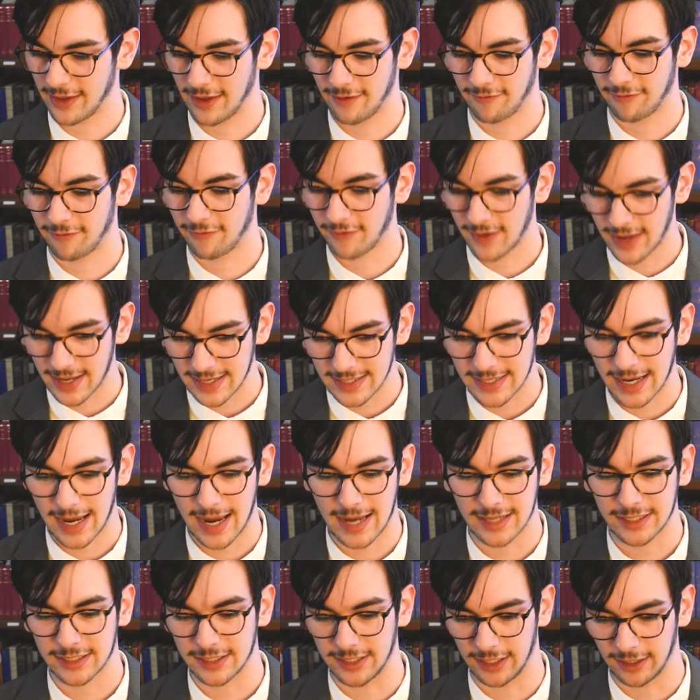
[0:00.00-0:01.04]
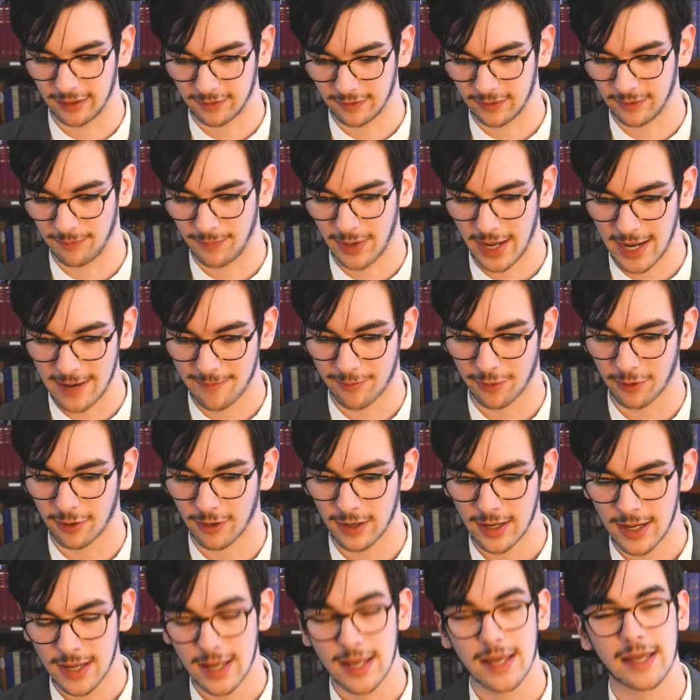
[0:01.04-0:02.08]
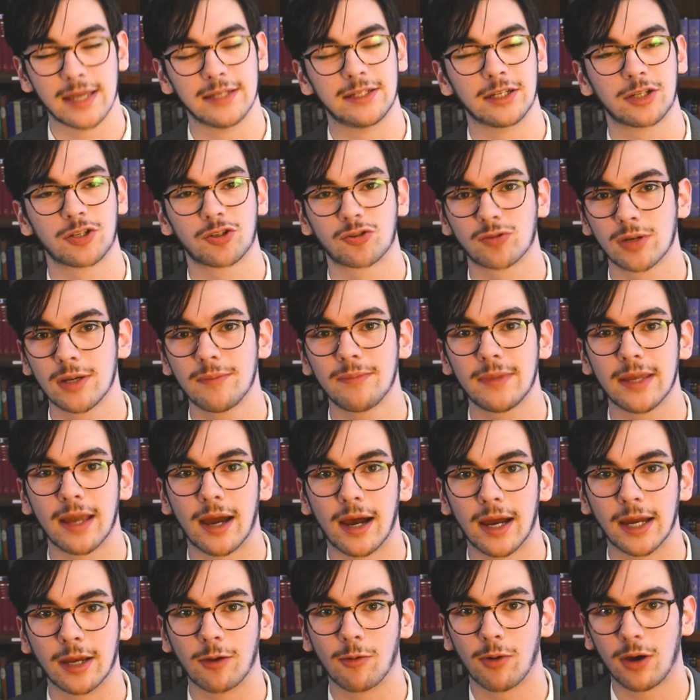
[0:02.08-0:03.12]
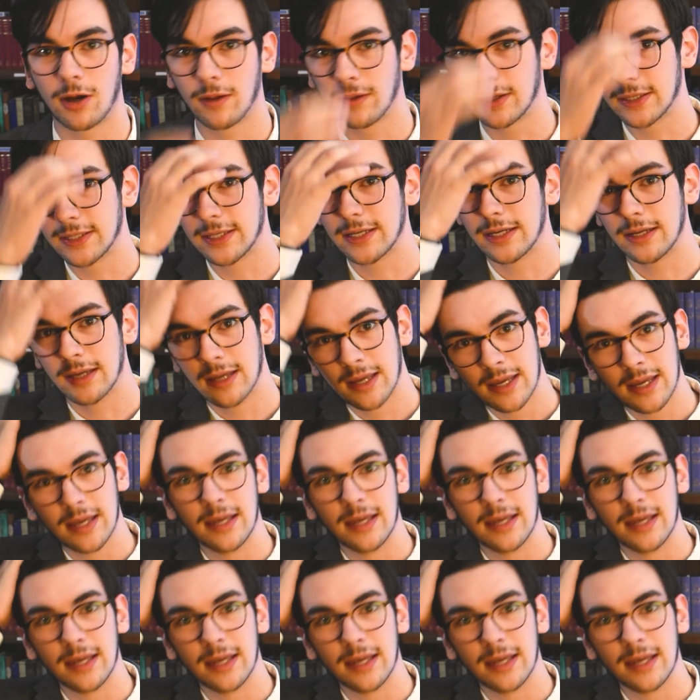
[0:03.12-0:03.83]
fantastic. The paper is extremely high quality.